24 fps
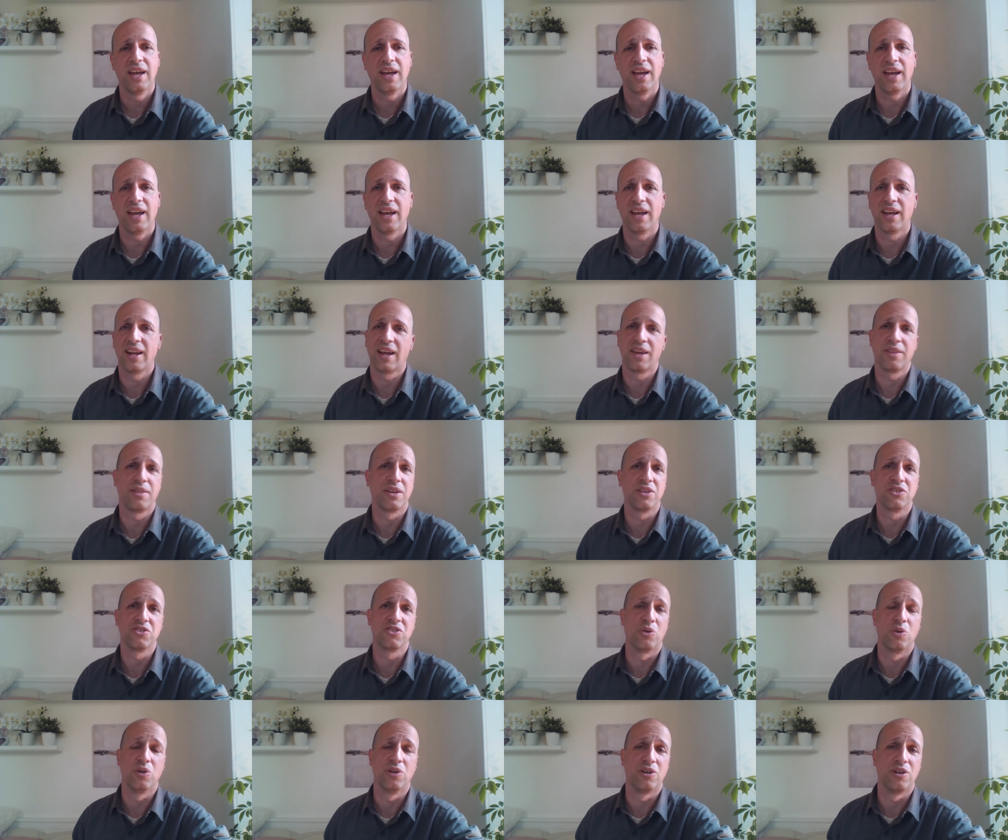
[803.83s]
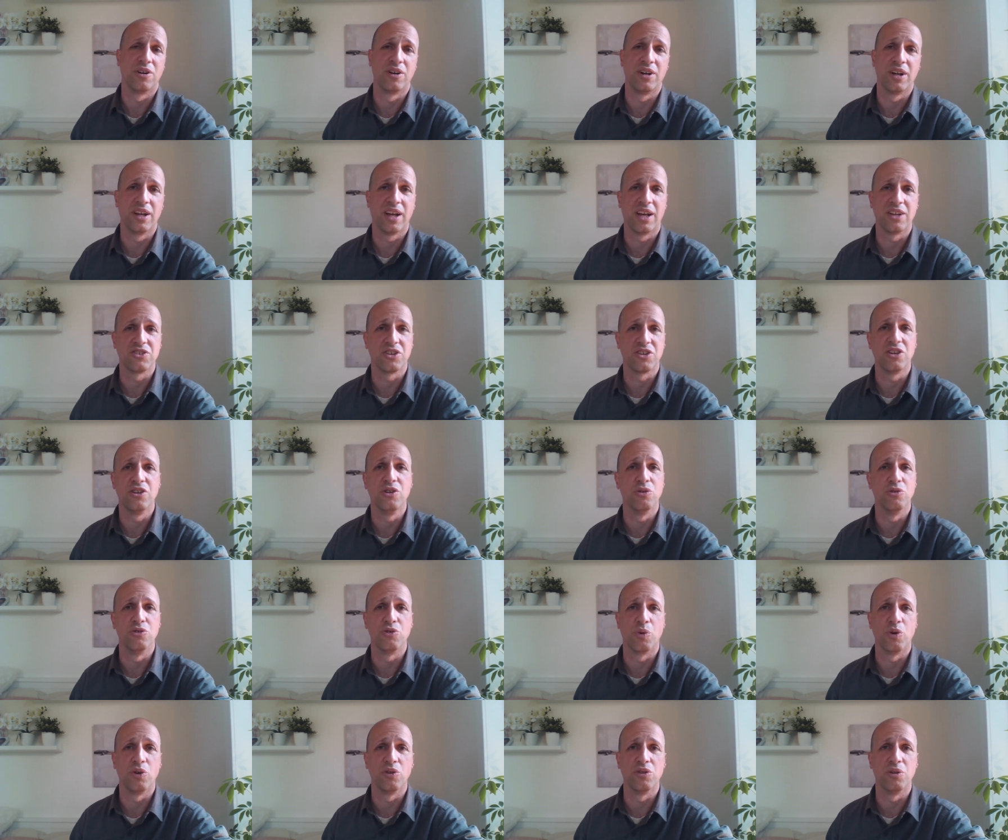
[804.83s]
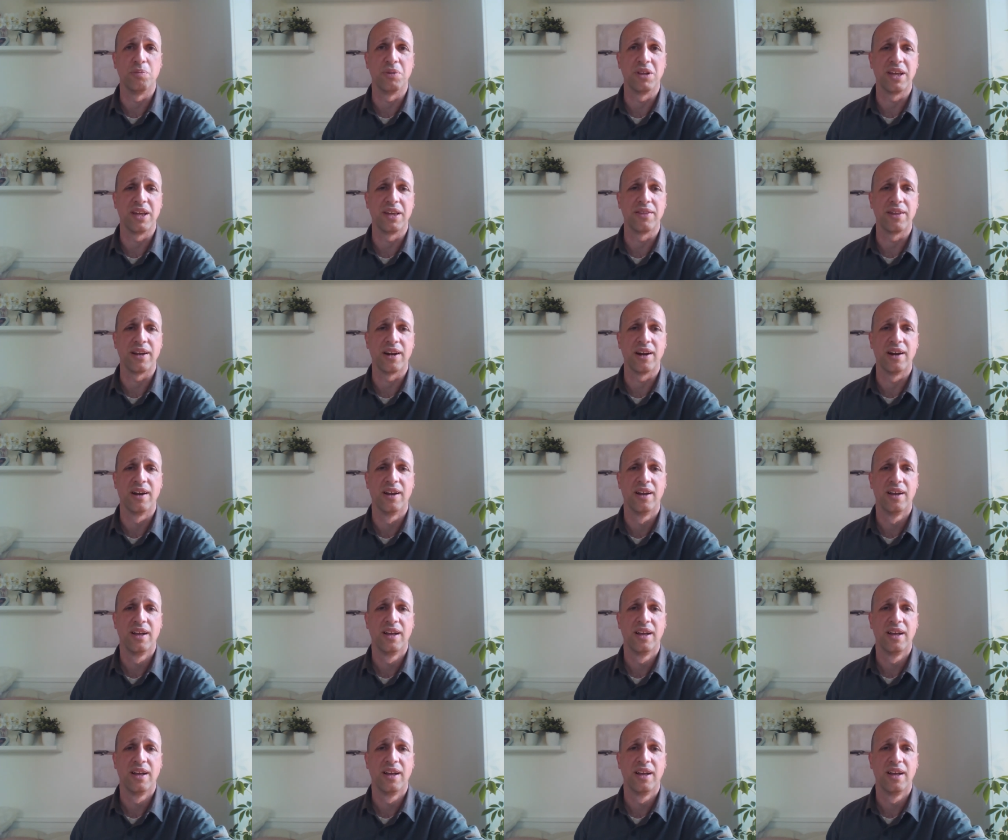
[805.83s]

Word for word: And I think solar has a huge role to play there.